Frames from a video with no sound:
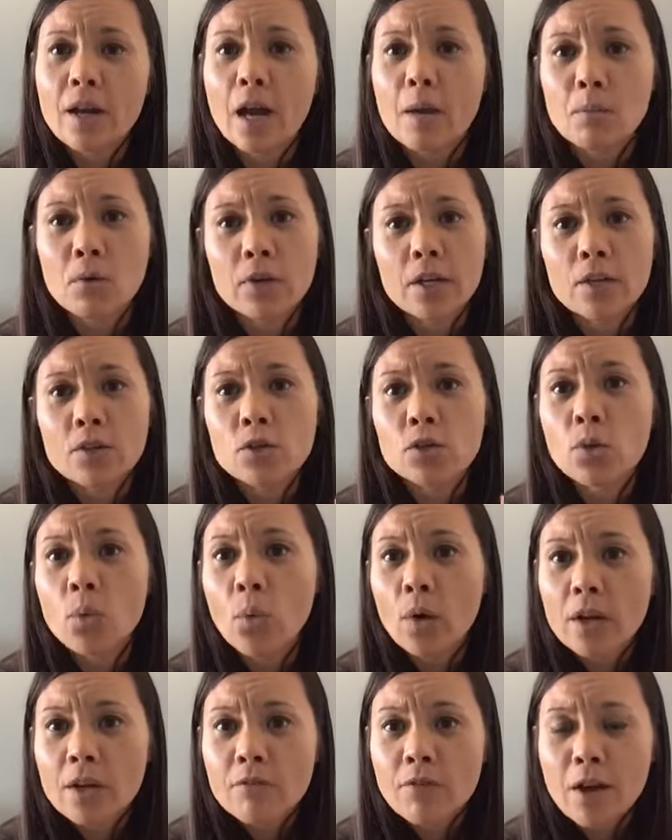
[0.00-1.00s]
I'm earning
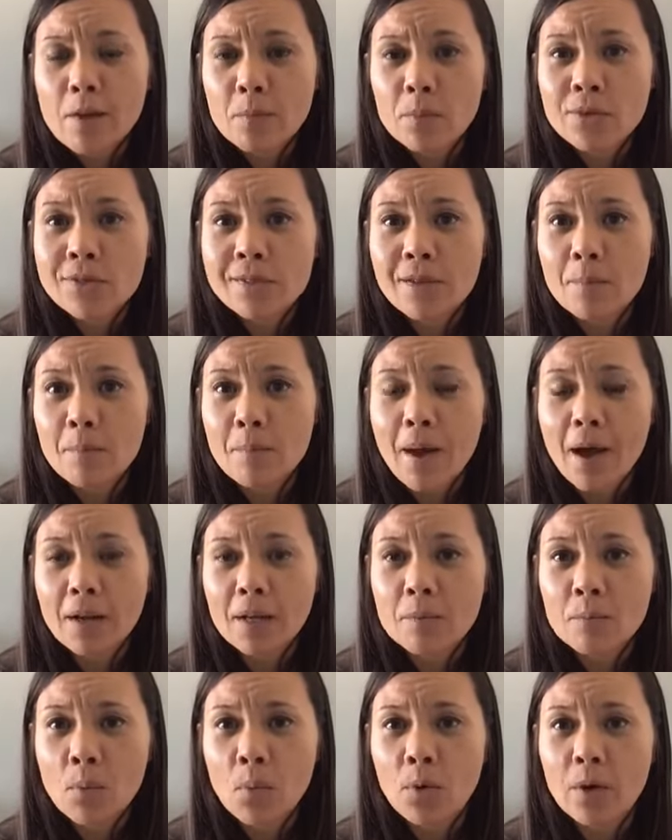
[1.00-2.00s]
25% back
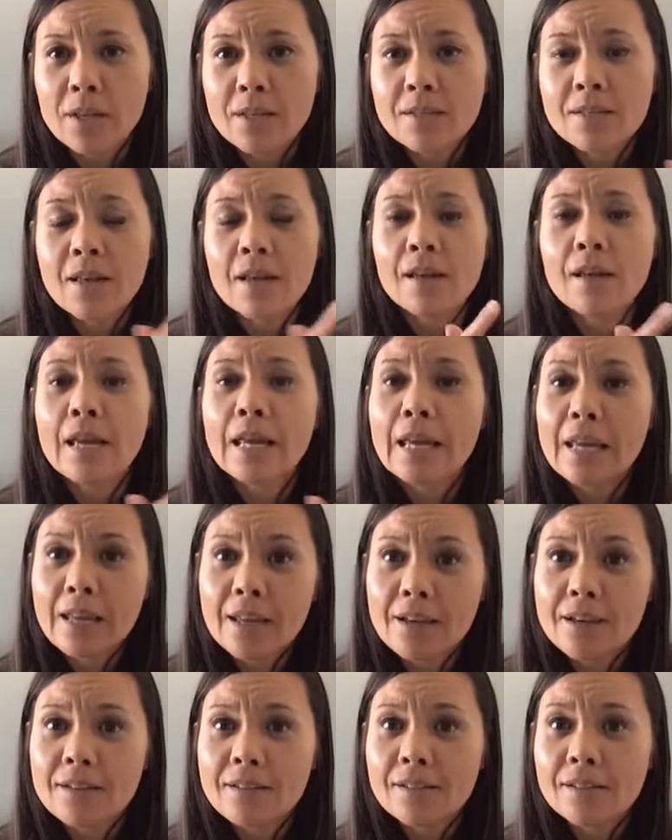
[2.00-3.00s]
in points,
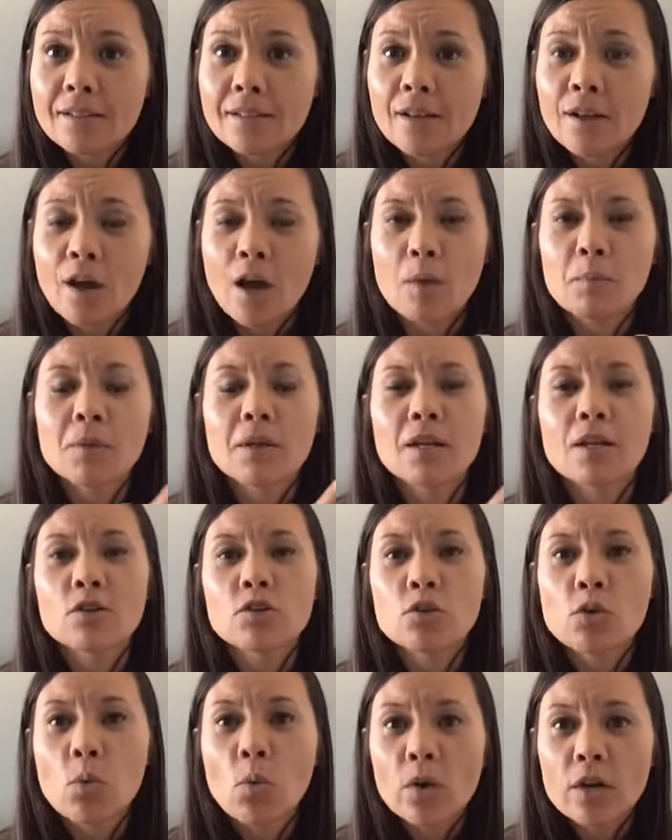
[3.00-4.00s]
and I'm getting
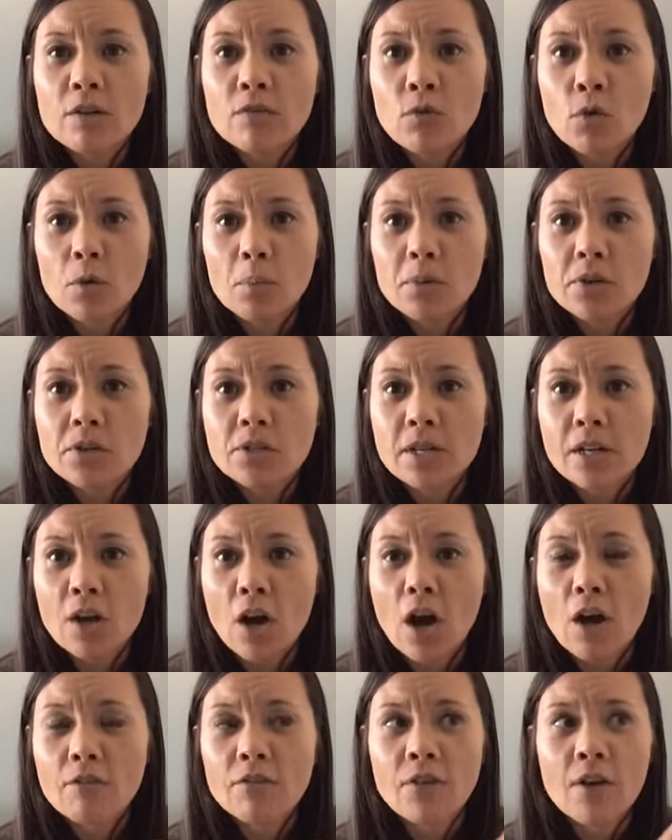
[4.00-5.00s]
24%
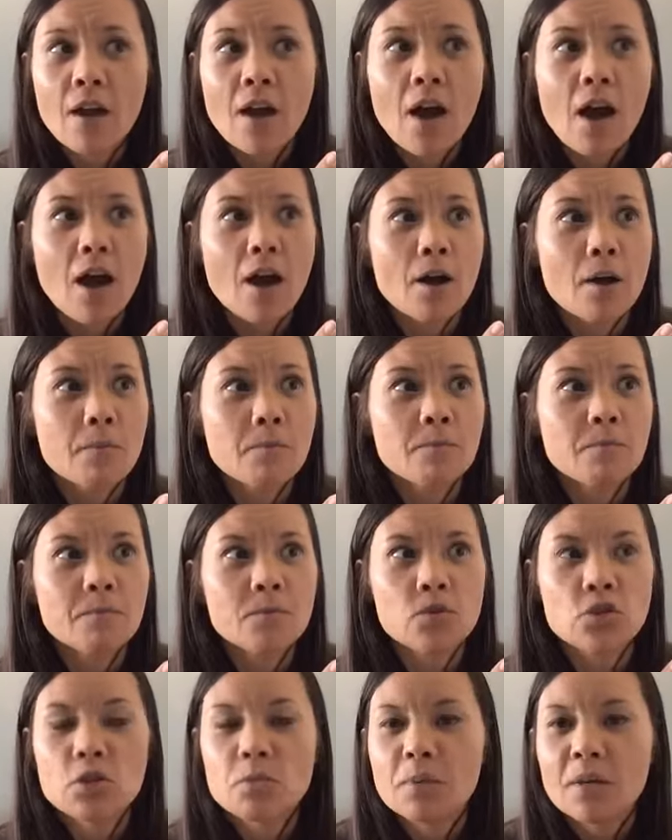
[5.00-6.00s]
off
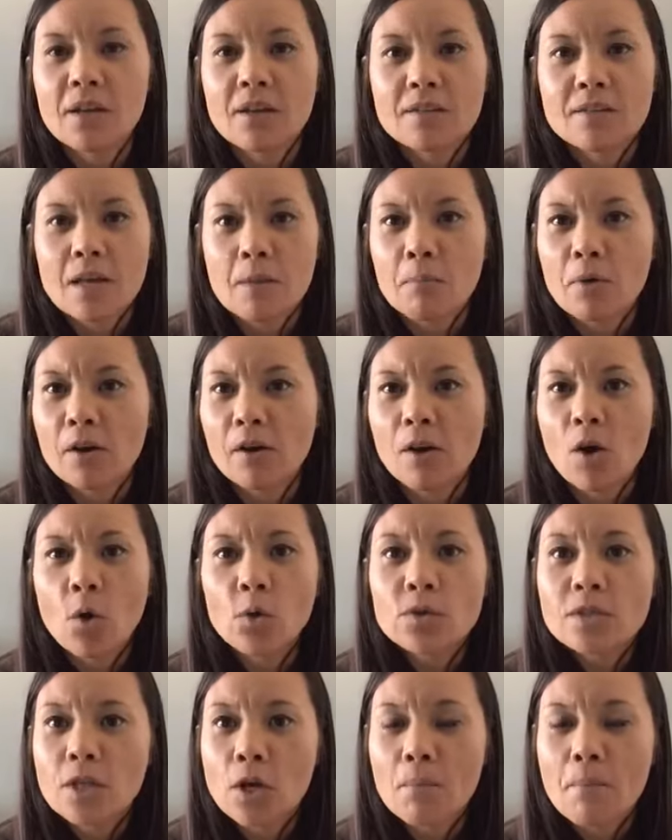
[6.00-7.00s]
just because I'm a
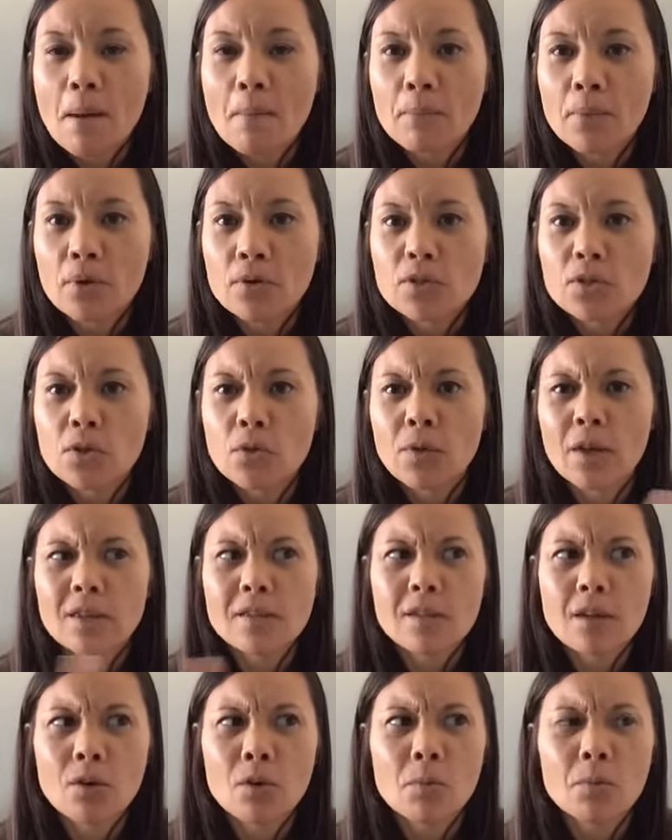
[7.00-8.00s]
wholesale member. So that's
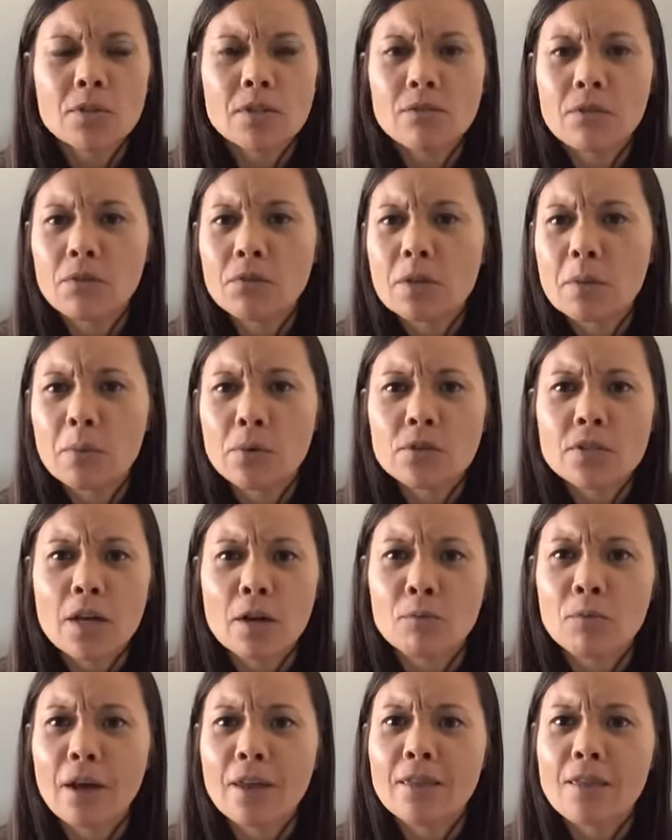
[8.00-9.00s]
like almost
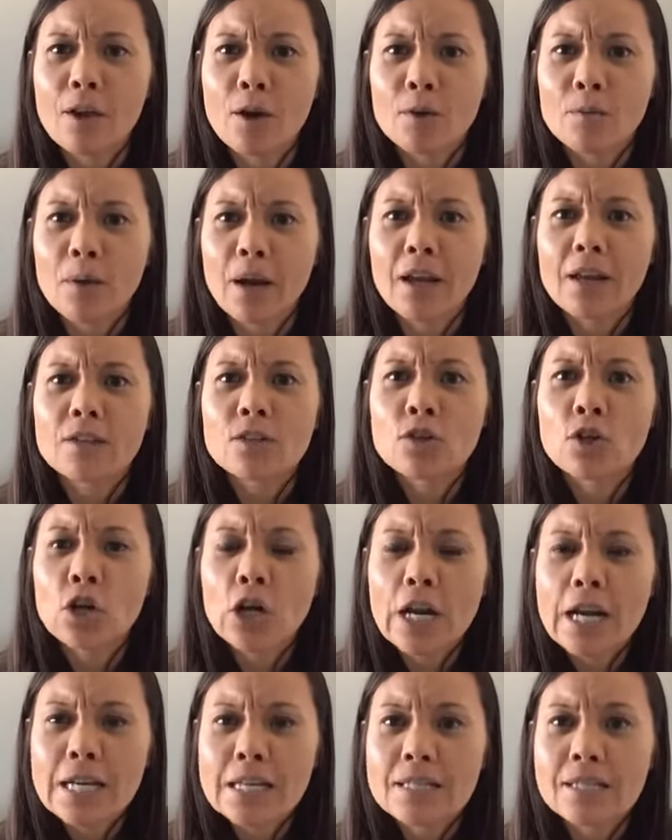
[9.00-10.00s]
50% right there, right? It's
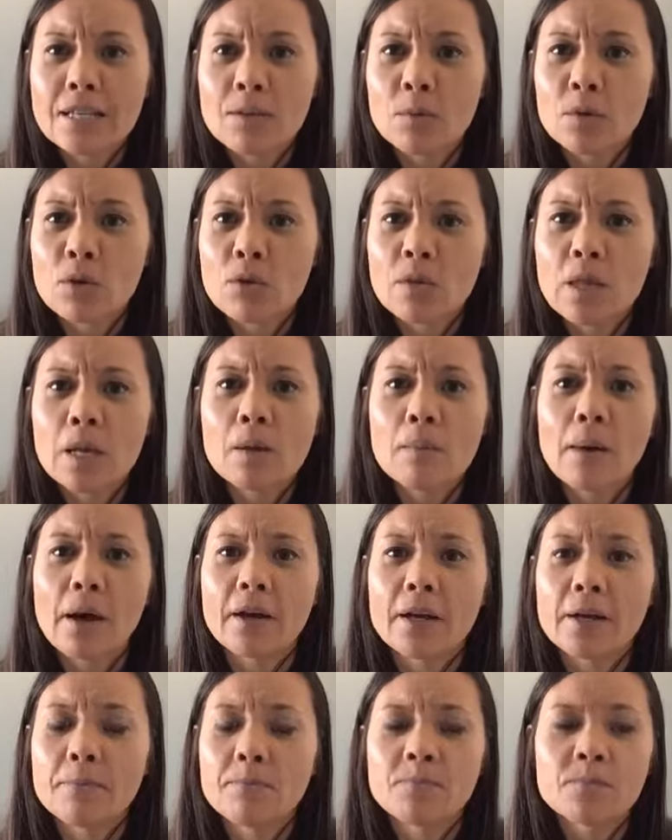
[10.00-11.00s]
crazy when you think about
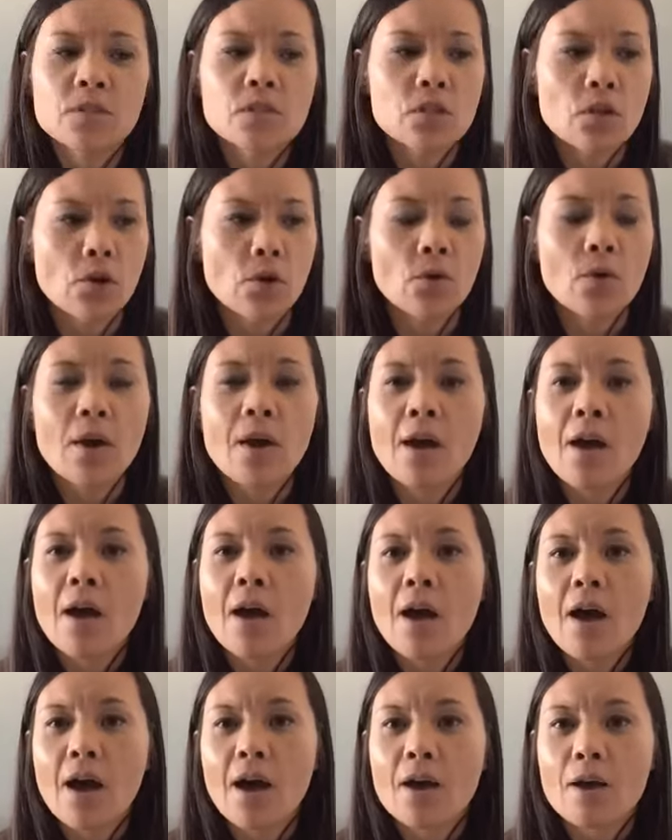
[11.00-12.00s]
it. So
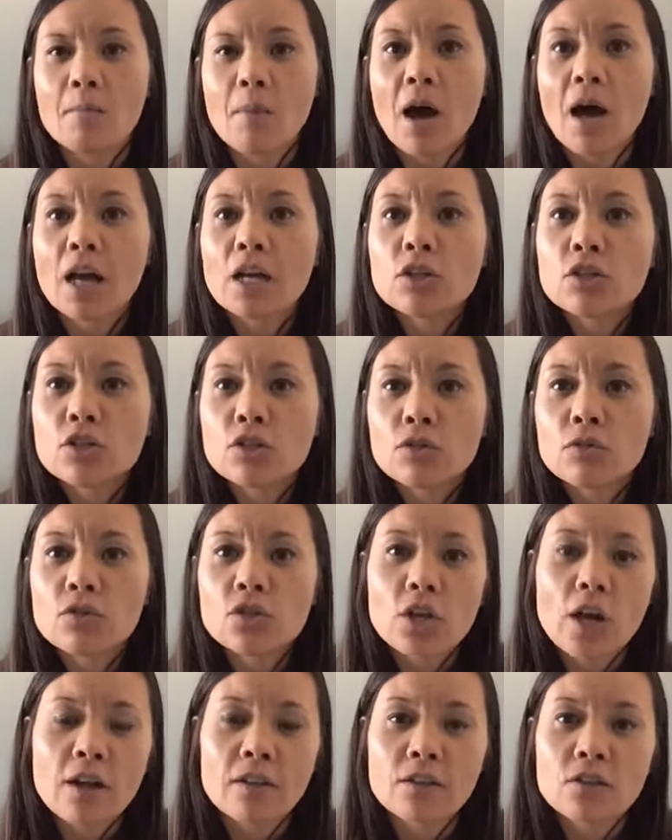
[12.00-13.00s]
I do
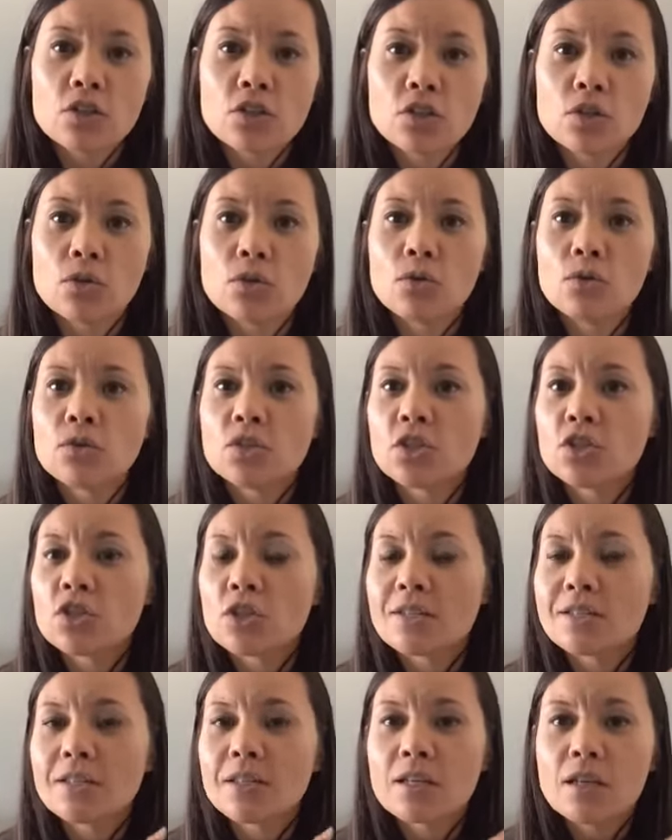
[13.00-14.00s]
challenge you to
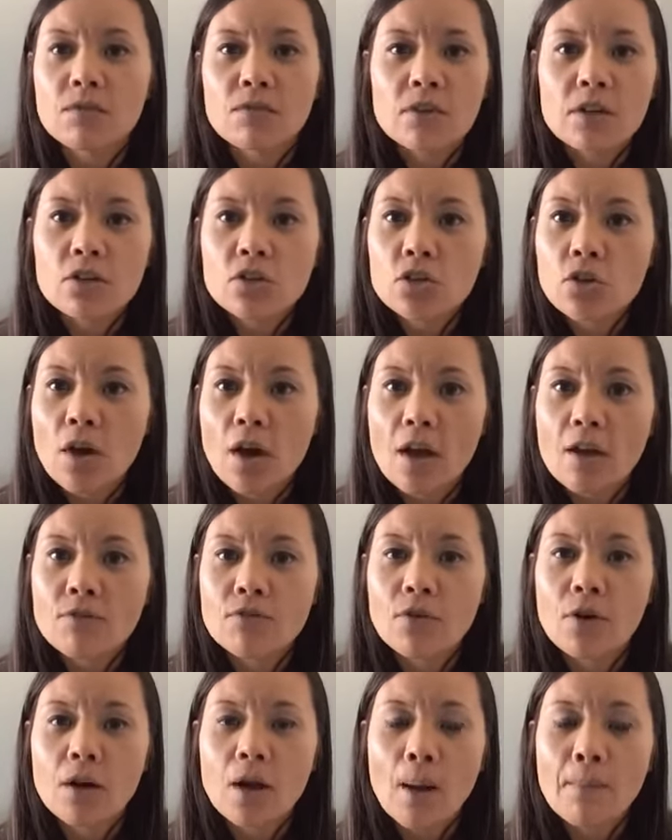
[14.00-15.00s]
just give it a try
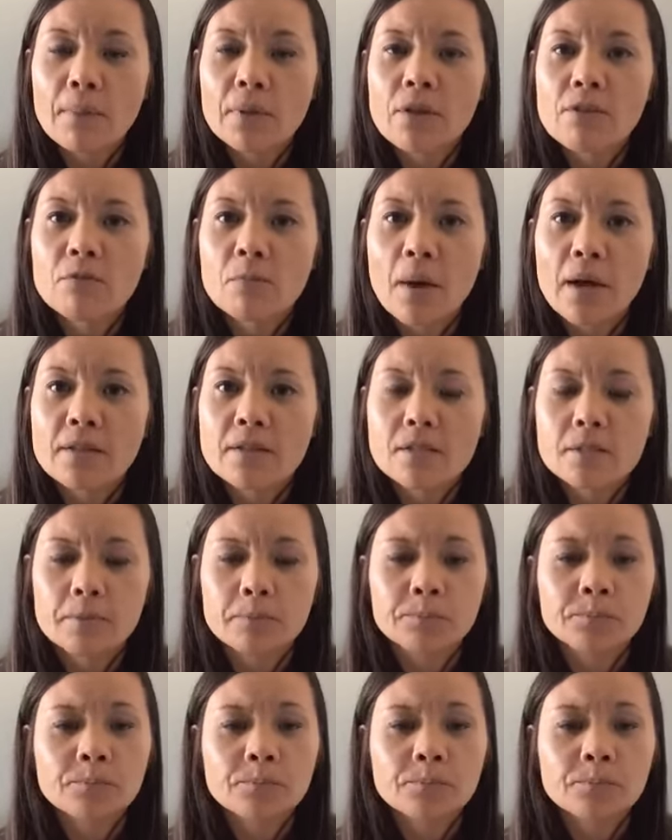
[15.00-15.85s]
for a couple of months.